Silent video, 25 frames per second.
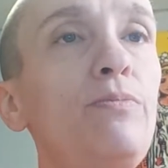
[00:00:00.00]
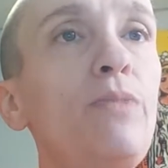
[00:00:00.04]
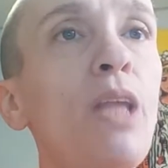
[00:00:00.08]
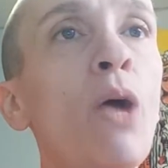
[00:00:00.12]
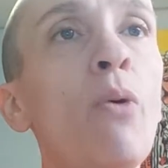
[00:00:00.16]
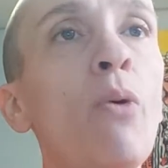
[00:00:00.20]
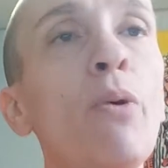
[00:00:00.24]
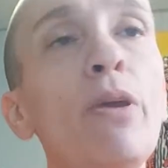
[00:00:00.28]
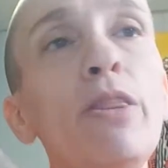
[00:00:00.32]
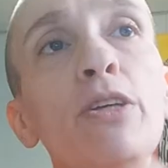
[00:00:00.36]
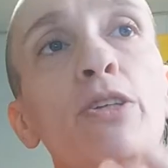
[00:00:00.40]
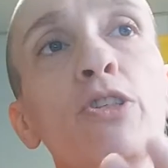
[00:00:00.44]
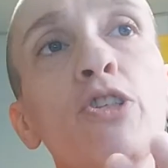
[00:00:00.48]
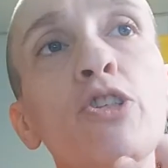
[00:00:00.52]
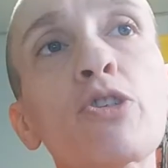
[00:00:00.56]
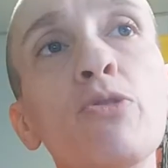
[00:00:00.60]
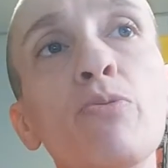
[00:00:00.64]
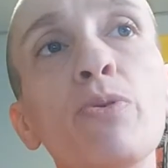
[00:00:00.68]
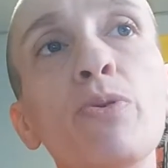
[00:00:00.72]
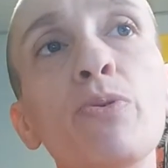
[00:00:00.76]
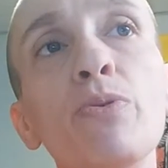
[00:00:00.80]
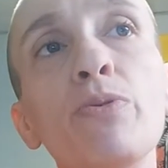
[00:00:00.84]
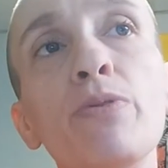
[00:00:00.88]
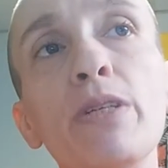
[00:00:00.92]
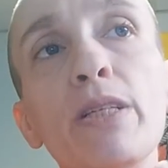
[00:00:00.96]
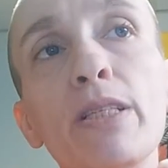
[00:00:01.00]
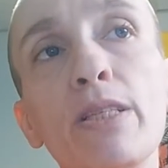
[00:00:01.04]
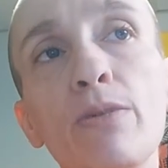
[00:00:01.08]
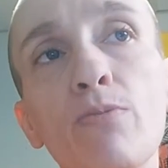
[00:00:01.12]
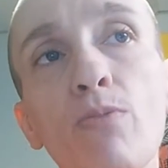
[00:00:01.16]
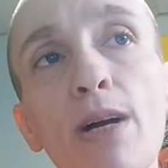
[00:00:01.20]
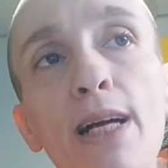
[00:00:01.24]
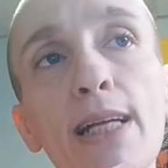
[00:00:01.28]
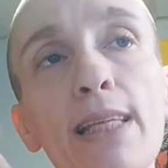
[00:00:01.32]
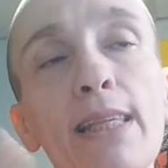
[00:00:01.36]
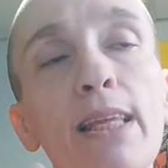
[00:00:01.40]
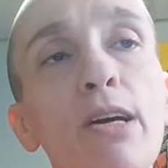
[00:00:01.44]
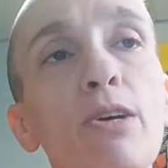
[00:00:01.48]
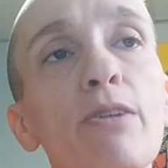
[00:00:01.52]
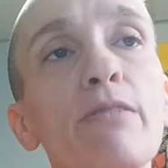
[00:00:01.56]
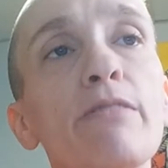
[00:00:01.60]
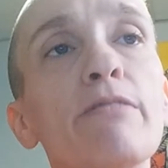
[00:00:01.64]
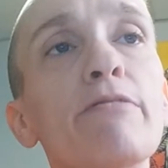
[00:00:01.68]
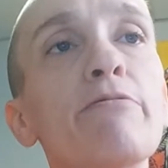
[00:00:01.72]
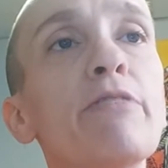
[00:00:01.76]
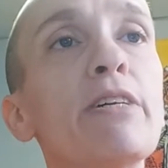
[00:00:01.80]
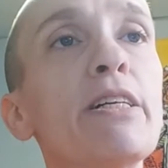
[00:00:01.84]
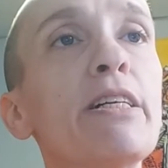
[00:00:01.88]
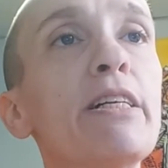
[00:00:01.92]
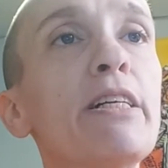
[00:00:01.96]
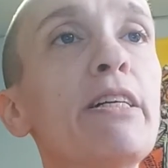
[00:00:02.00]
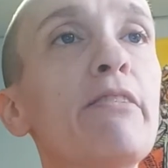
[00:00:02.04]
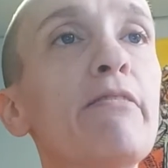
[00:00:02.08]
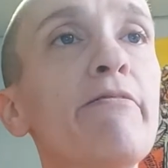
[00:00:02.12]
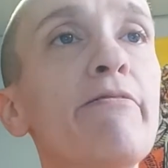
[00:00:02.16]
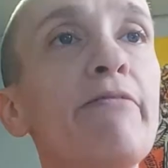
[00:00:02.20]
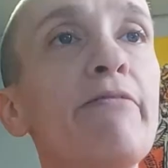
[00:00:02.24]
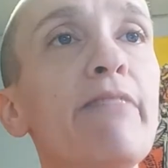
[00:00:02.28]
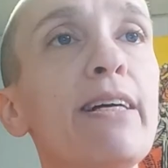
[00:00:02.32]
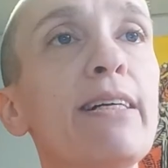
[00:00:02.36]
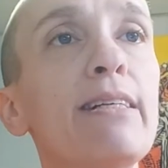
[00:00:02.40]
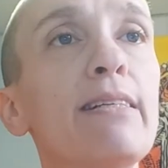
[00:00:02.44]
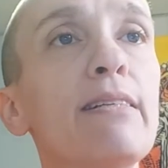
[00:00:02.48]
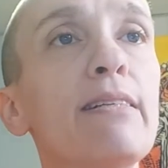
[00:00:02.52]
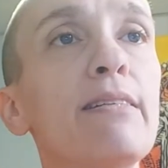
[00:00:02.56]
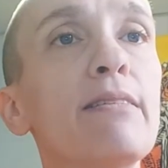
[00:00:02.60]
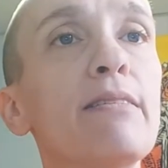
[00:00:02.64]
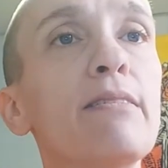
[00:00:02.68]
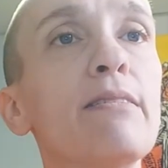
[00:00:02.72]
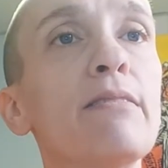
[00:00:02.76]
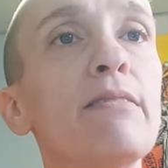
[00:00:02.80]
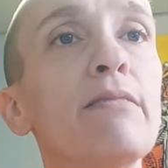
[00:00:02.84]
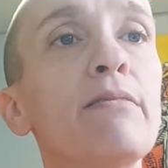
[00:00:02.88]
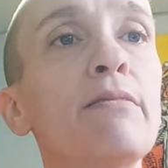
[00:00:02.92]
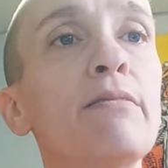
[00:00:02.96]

when the truth is right there in front of your face.